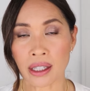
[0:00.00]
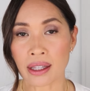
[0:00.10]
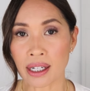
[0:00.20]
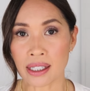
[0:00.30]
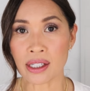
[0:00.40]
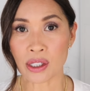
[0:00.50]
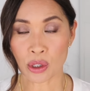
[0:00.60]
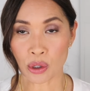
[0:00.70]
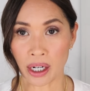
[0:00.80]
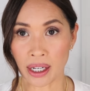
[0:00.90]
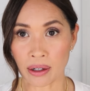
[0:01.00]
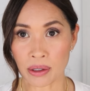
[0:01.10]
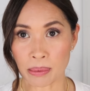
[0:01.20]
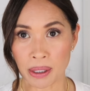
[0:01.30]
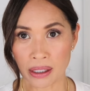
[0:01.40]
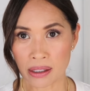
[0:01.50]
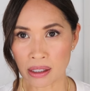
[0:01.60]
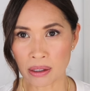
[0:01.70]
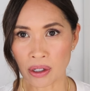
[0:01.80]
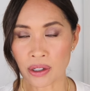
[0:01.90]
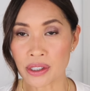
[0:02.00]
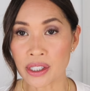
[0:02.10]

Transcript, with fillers: that I need to try out, but it's a little hard